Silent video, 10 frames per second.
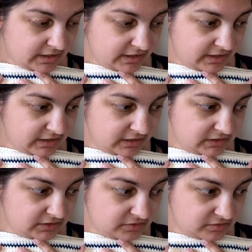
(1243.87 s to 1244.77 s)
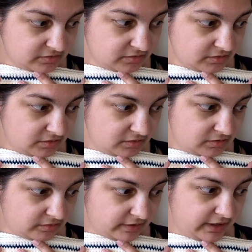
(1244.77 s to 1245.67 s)
And
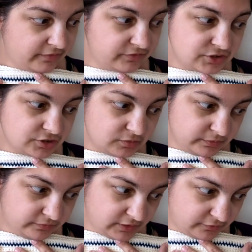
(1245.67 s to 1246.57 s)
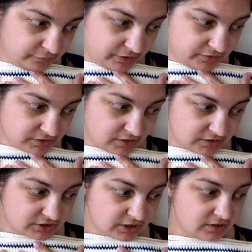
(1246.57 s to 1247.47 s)
I have the two with love
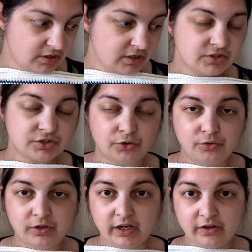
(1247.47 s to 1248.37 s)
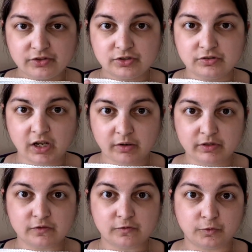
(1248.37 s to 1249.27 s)
postcards done. So all I have to do now
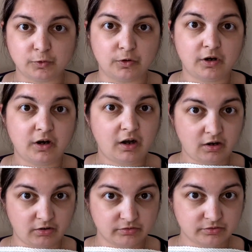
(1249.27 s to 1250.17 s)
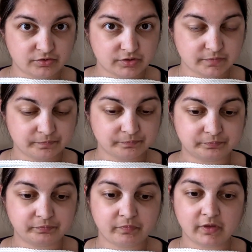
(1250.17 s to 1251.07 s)
is four hearts.
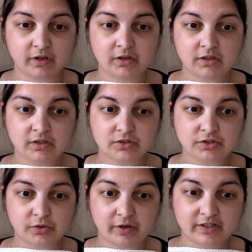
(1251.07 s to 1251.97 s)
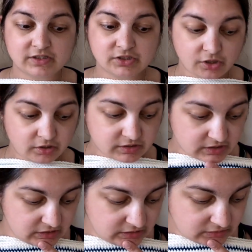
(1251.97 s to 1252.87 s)
So I
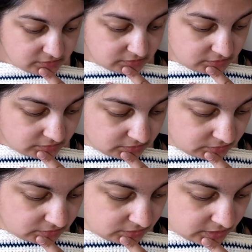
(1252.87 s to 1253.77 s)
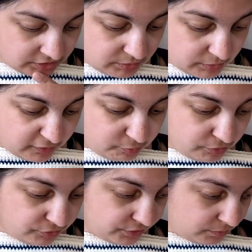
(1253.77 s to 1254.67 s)
started, I don't know where I've
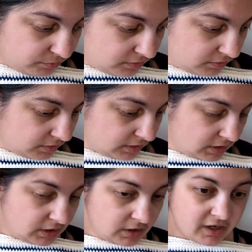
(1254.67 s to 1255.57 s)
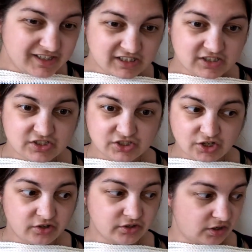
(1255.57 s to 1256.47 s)
put them. I did
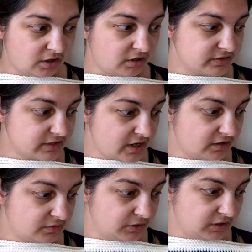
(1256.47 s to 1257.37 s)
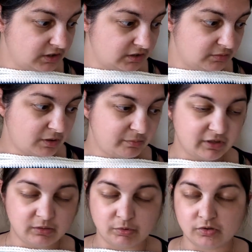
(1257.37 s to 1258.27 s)
start the hearts at the weekend. They might be
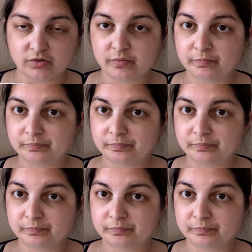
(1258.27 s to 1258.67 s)
in the box.